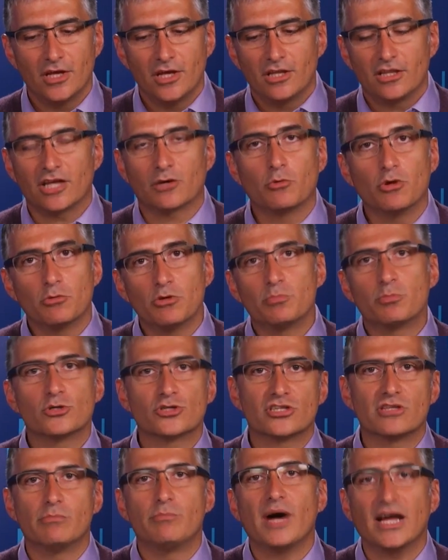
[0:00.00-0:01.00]
like when we push
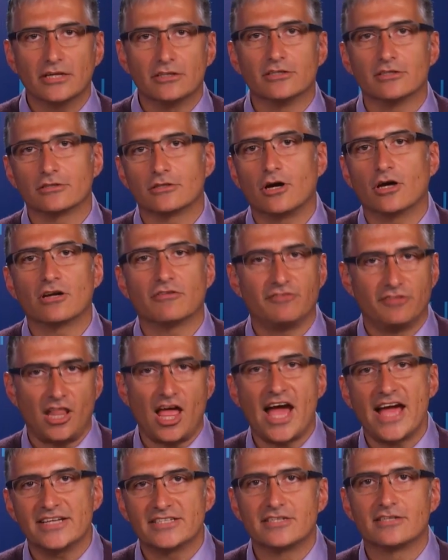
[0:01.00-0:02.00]
the button on a
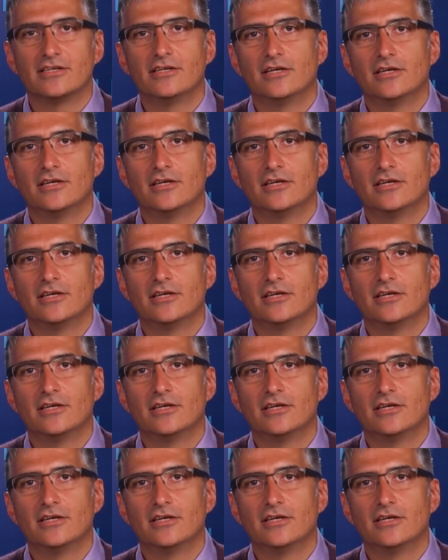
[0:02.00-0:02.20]
flight.